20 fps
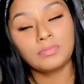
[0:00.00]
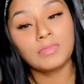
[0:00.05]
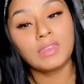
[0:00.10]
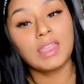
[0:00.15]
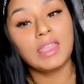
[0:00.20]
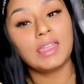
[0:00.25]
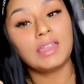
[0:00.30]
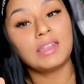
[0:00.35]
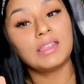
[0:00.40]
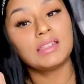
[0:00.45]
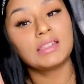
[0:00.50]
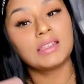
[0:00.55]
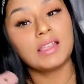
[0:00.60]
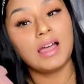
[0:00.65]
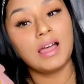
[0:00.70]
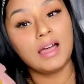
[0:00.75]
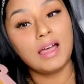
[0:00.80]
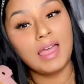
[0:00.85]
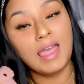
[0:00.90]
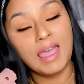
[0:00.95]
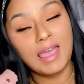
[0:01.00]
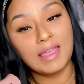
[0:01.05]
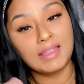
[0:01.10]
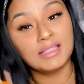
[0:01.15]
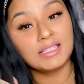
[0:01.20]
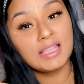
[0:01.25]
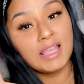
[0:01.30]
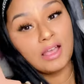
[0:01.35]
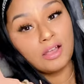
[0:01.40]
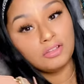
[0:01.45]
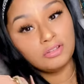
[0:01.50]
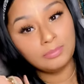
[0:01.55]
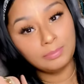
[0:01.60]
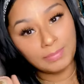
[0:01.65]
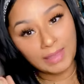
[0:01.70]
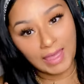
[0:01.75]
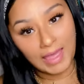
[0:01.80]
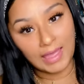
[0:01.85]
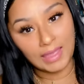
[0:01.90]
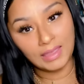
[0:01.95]
it is a handheld
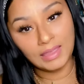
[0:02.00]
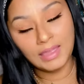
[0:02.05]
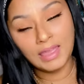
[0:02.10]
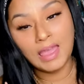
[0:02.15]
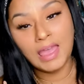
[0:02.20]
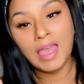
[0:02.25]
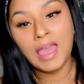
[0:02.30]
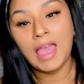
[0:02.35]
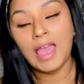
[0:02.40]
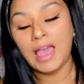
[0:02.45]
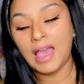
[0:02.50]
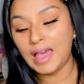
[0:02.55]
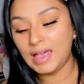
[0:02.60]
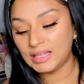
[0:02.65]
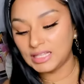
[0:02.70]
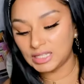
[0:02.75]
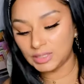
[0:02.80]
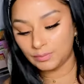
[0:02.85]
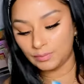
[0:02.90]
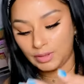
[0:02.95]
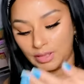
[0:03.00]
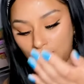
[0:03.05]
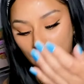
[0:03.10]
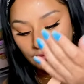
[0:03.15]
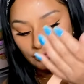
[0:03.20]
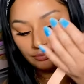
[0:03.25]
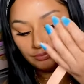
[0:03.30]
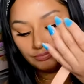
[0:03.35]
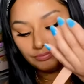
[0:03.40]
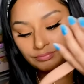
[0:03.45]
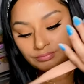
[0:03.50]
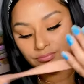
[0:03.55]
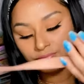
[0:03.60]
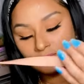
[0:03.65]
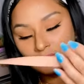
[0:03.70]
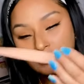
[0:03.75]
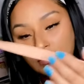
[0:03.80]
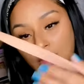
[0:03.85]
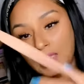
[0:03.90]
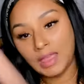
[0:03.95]
bag as well
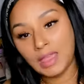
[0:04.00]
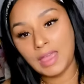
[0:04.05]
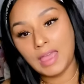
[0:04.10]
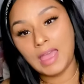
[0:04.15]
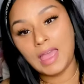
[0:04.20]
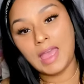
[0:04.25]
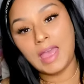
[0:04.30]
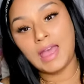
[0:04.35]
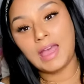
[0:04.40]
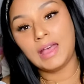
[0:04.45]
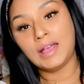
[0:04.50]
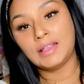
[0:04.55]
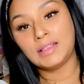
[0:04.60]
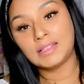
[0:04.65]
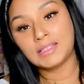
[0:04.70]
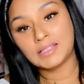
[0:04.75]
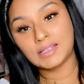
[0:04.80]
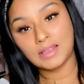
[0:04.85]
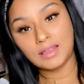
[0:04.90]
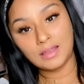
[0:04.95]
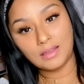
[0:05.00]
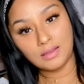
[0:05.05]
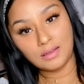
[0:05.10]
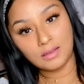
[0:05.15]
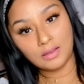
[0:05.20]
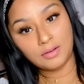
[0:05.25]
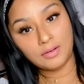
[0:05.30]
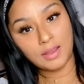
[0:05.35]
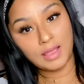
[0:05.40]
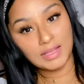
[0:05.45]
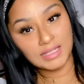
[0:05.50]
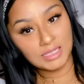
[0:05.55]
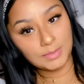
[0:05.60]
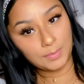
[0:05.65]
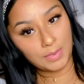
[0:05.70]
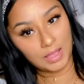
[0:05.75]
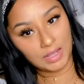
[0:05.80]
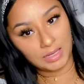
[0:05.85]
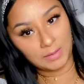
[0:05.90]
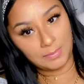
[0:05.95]
as a
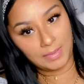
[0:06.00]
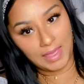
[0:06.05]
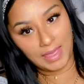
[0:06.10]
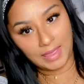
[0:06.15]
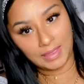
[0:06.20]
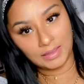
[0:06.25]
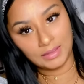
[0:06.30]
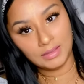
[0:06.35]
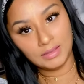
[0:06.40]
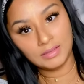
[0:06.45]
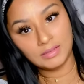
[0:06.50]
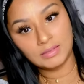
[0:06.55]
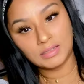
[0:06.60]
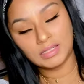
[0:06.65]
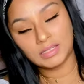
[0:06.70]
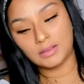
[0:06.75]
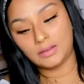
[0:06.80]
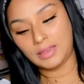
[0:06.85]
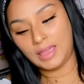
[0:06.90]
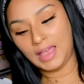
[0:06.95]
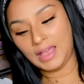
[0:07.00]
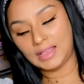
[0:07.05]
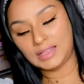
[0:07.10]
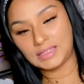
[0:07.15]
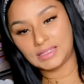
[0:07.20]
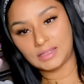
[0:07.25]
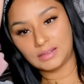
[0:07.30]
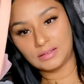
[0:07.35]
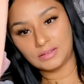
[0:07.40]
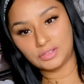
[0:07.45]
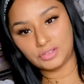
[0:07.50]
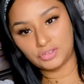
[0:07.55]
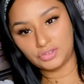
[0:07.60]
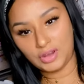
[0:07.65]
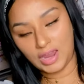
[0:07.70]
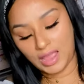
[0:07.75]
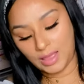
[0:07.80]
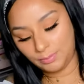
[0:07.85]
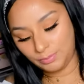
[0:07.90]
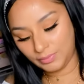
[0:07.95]
crossbody bag. So it has a
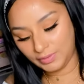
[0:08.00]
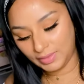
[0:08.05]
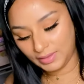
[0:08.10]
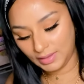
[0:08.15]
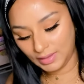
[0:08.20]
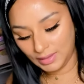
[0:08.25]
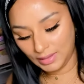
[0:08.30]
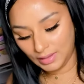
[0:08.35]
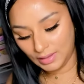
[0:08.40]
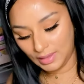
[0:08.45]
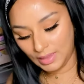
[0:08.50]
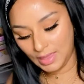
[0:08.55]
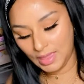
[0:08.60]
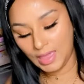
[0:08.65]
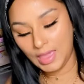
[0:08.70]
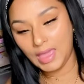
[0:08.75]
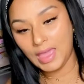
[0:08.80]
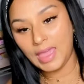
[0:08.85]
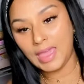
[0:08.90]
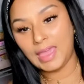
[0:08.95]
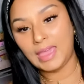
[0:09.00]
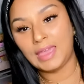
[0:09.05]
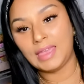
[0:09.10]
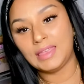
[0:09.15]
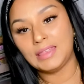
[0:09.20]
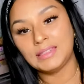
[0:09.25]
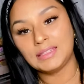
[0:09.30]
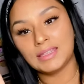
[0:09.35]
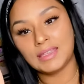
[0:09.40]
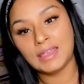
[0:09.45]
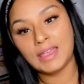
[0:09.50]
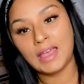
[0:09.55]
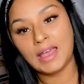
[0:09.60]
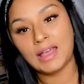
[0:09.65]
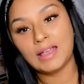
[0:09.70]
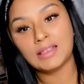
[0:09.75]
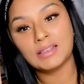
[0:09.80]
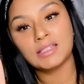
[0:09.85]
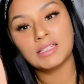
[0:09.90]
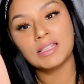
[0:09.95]
strap with it, and it
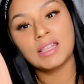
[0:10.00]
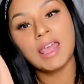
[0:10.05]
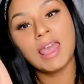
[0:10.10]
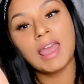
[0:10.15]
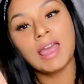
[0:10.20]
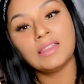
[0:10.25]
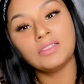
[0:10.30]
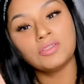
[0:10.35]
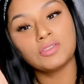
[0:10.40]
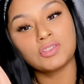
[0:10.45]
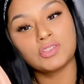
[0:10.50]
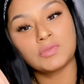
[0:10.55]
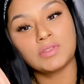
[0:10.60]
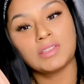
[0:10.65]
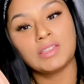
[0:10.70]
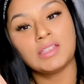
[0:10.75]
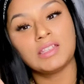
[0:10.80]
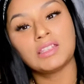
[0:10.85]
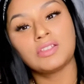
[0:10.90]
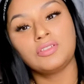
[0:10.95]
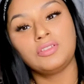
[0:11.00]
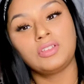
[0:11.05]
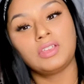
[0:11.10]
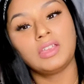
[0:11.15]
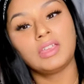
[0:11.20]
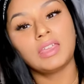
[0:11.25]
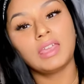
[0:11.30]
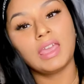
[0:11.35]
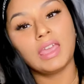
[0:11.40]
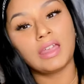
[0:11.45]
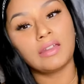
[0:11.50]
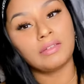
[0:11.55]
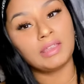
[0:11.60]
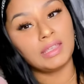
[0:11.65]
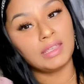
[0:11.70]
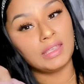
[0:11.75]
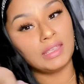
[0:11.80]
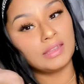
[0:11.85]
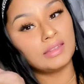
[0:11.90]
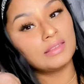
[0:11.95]
has handles with it, so you can carry
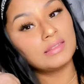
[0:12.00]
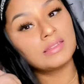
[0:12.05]
it,